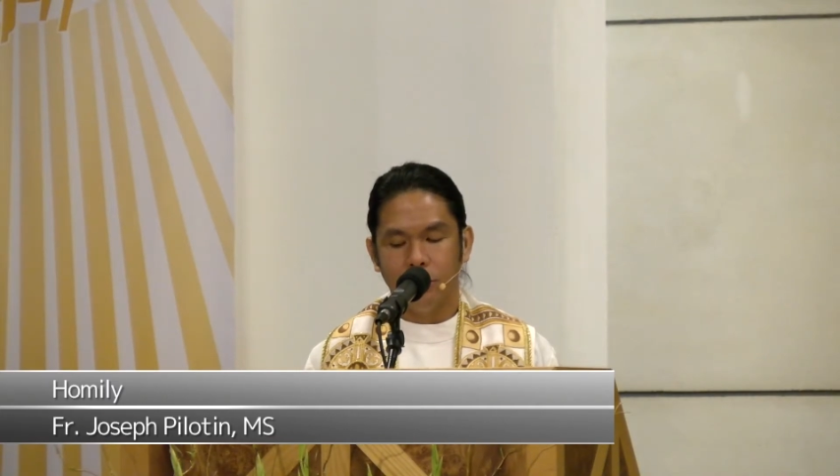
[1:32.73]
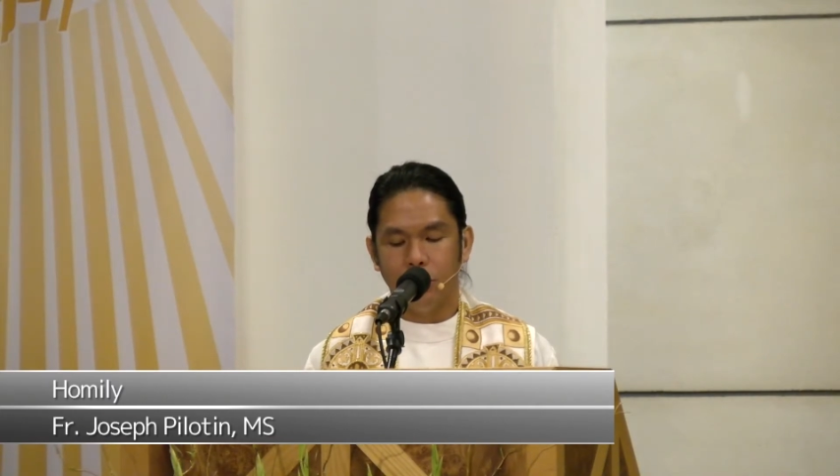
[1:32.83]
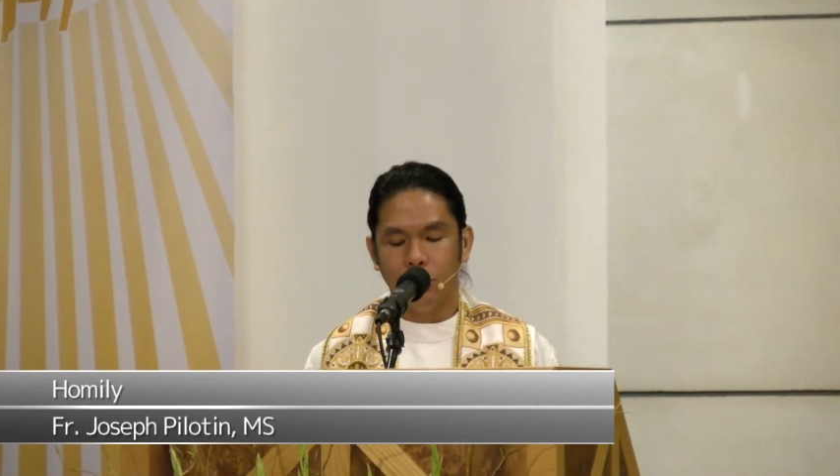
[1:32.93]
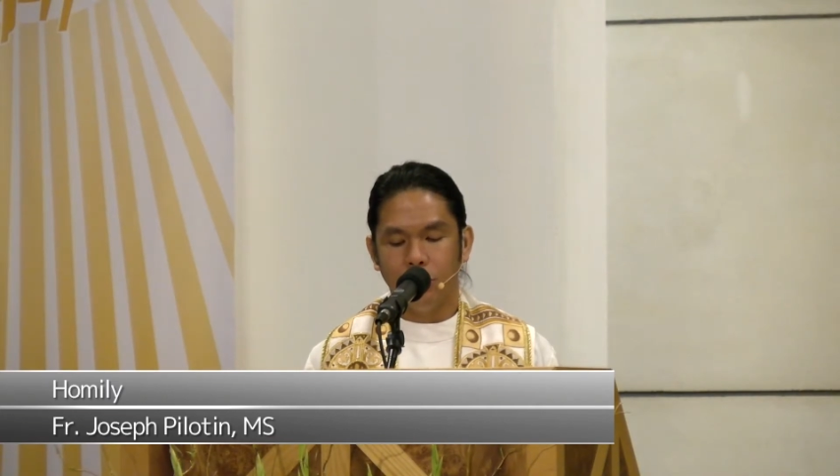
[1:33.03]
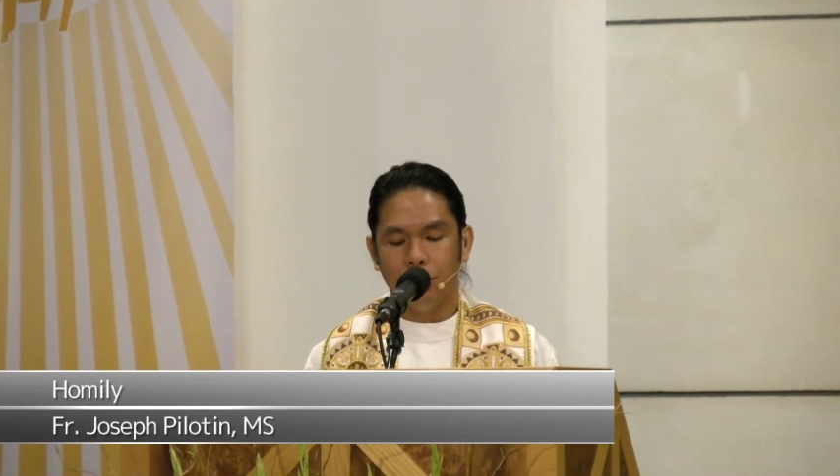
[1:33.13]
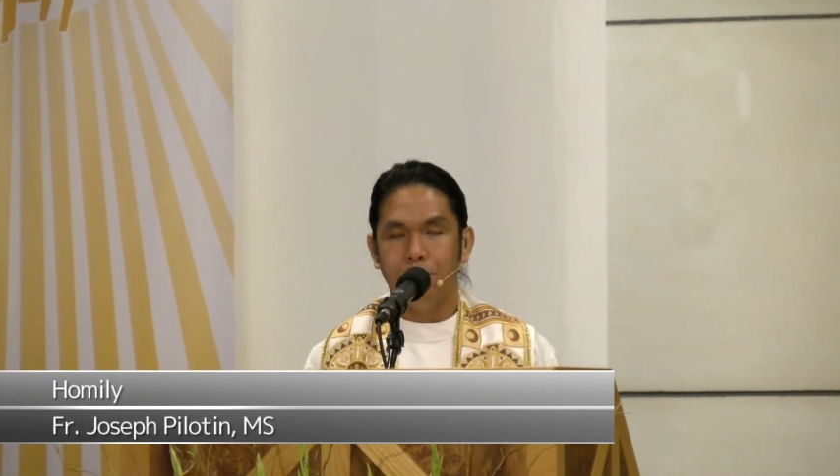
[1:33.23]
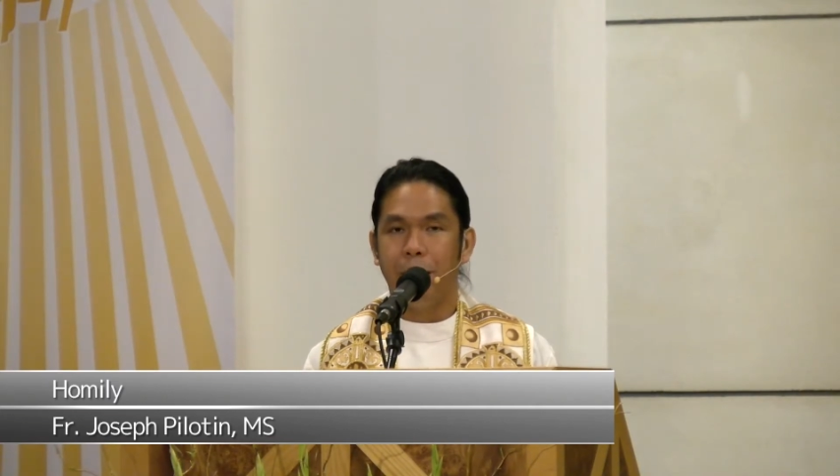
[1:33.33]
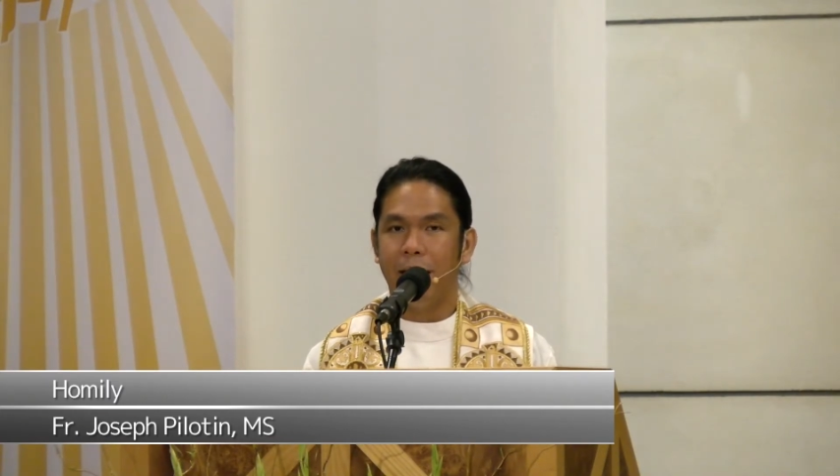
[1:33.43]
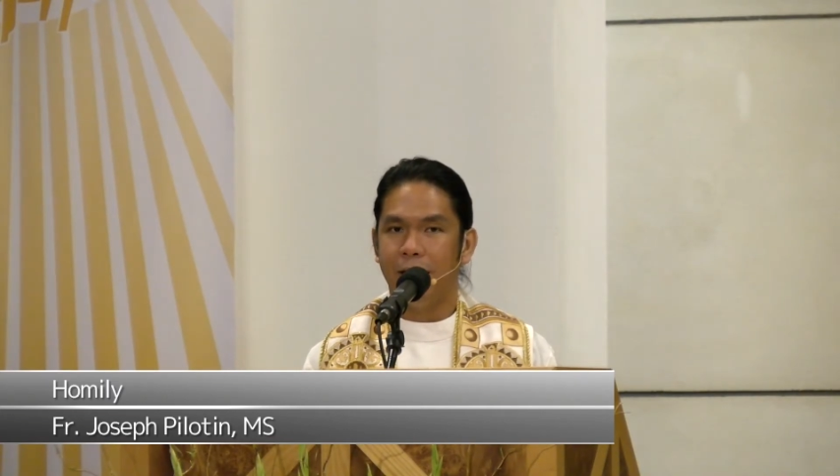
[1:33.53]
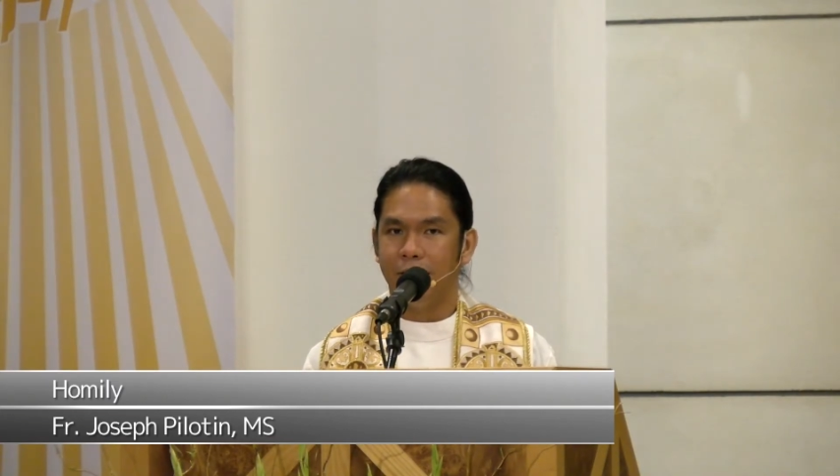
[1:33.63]
to
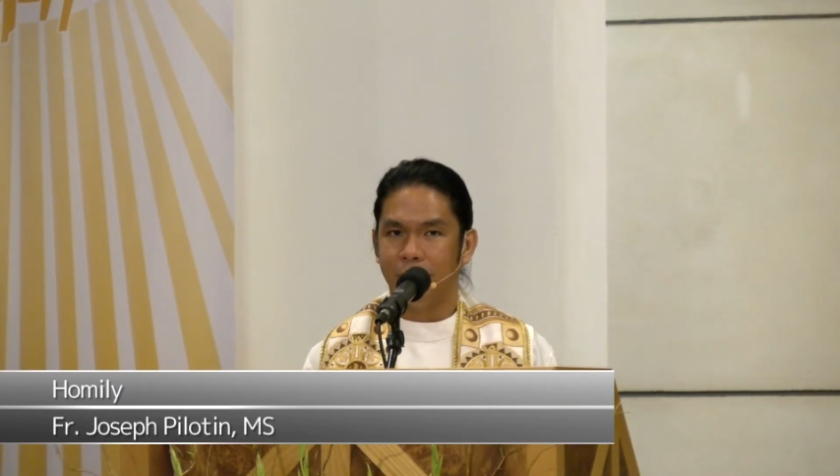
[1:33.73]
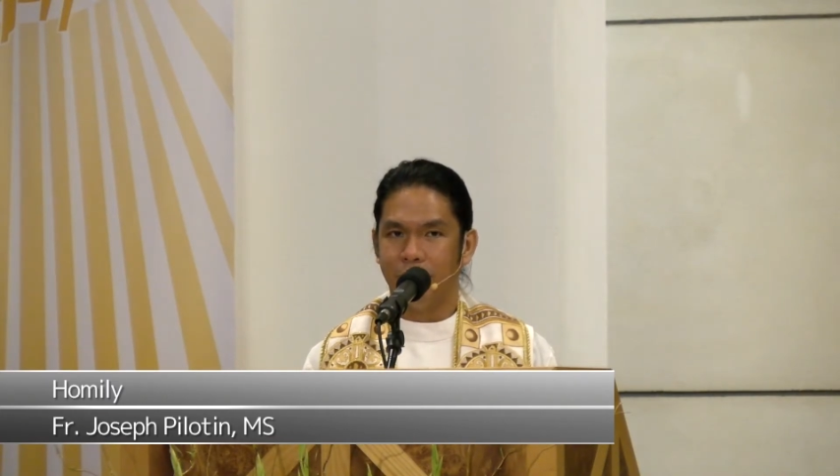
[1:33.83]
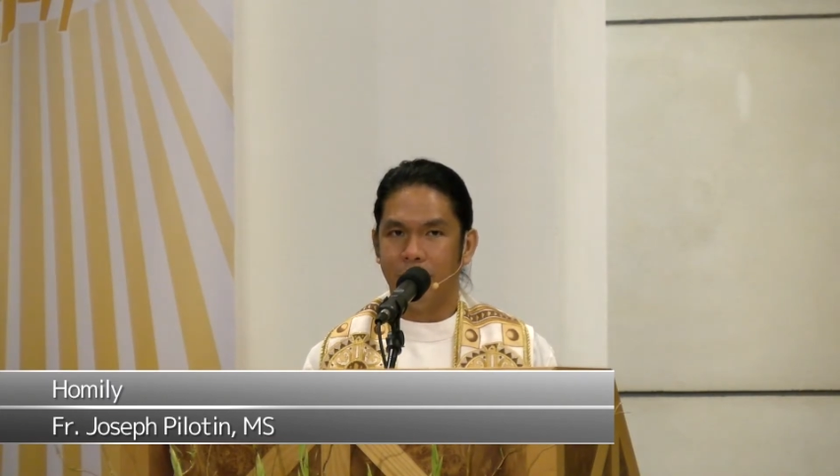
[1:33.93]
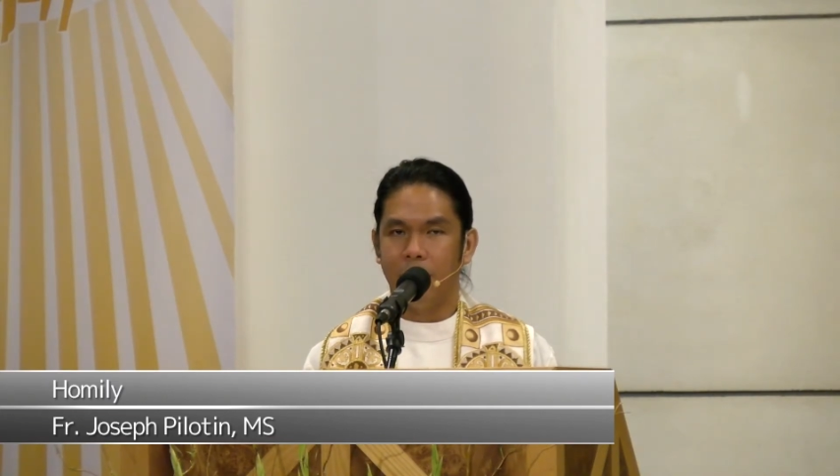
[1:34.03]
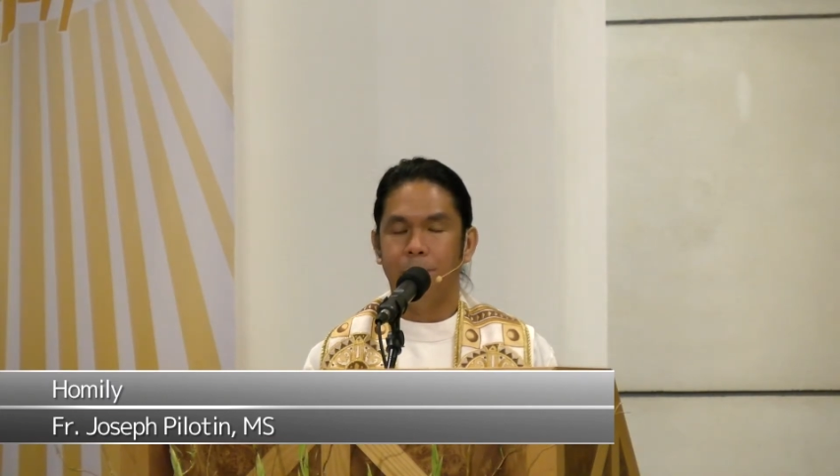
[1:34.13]
painful.